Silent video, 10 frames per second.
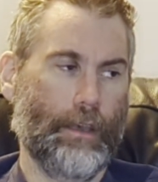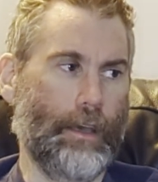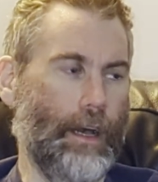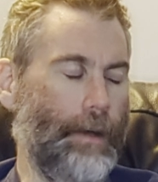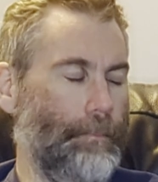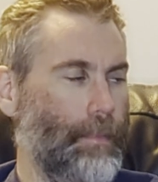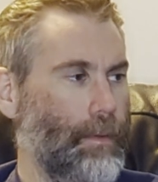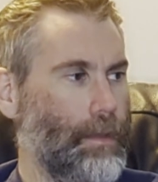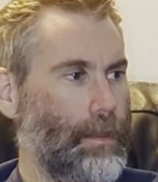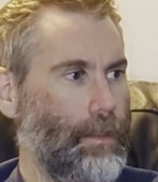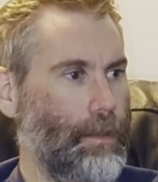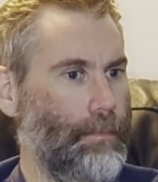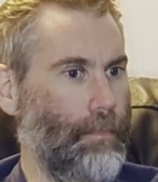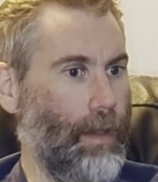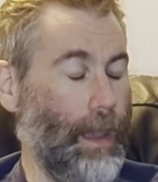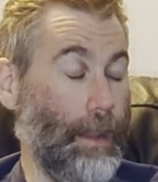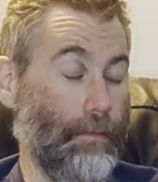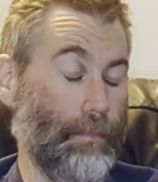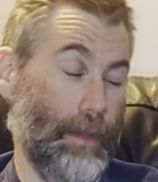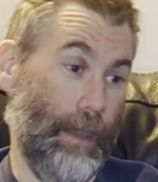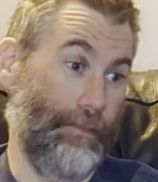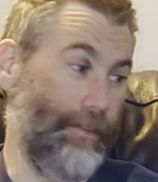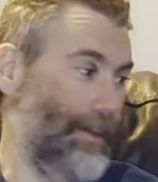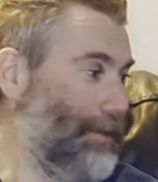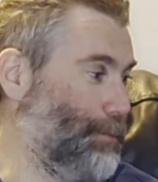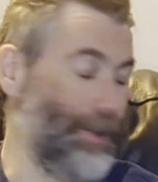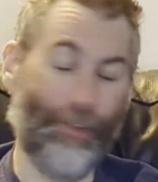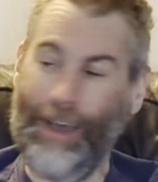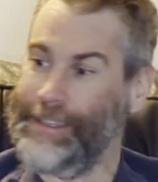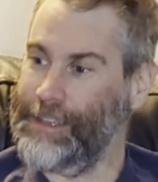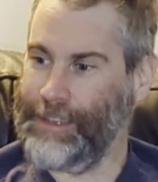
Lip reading: I realized